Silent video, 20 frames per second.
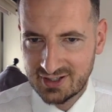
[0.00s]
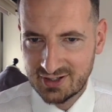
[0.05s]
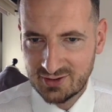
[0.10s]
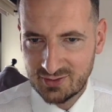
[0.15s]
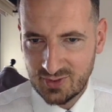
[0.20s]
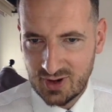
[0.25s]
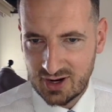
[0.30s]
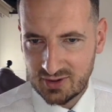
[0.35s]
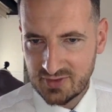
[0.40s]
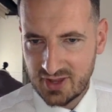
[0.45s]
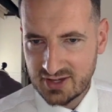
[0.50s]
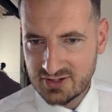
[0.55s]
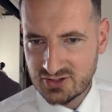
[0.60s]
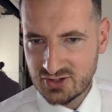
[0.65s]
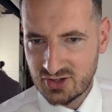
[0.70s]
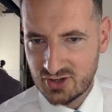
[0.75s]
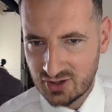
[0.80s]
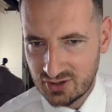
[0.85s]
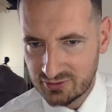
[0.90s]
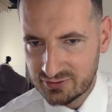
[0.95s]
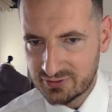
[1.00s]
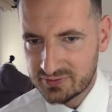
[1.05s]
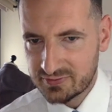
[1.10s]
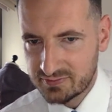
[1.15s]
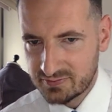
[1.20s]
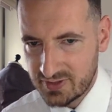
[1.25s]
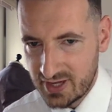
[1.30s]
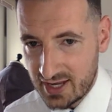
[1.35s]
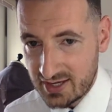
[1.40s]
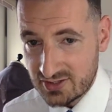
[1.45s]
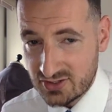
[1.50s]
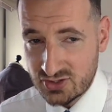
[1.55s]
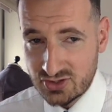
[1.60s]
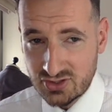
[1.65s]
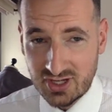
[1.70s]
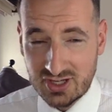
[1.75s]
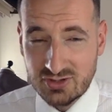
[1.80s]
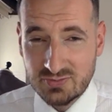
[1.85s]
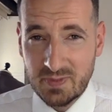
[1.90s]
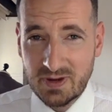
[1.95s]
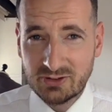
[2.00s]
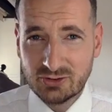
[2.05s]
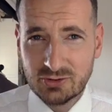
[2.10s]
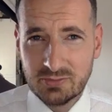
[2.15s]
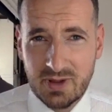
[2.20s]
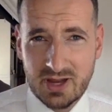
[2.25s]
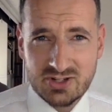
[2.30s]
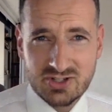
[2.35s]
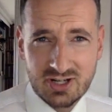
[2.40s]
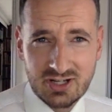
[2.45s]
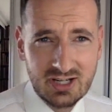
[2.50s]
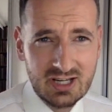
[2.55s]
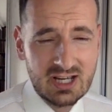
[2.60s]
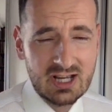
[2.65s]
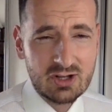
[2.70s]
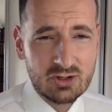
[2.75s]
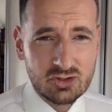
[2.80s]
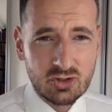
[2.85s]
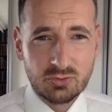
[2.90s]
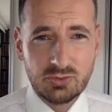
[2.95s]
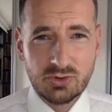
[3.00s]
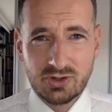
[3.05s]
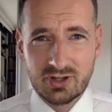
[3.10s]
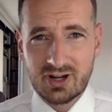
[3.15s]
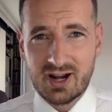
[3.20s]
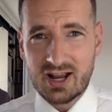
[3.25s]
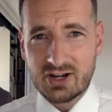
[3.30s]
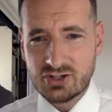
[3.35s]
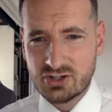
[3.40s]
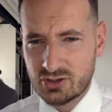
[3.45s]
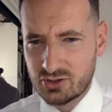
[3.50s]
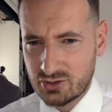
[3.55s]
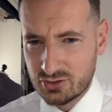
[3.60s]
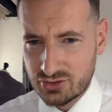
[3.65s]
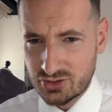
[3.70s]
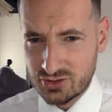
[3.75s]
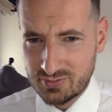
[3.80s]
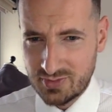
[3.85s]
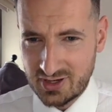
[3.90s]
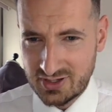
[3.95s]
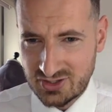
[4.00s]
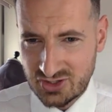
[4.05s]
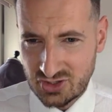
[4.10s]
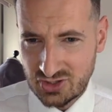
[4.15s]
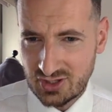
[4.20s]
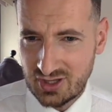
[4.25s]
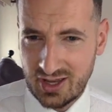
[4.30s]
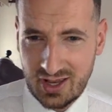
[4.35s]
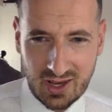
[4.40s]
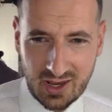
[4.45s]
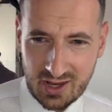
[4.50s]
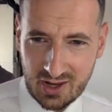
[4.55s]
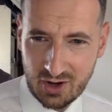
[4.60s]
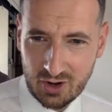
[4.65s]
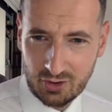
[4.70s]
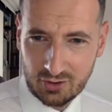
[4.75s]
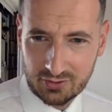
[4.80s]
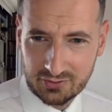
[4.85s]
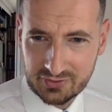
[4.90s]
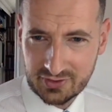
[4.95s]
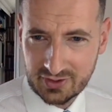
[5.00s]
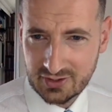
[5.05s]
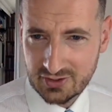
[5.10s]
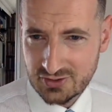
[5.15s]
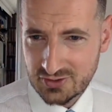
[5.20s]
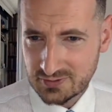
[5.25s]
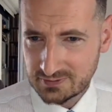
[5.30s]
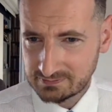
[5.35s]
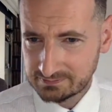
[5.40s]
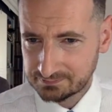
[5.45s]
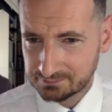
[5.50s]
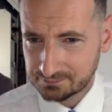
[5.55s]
Wow, nice cuff. Yes, it's made to measure, so you can actually customize a lot of things.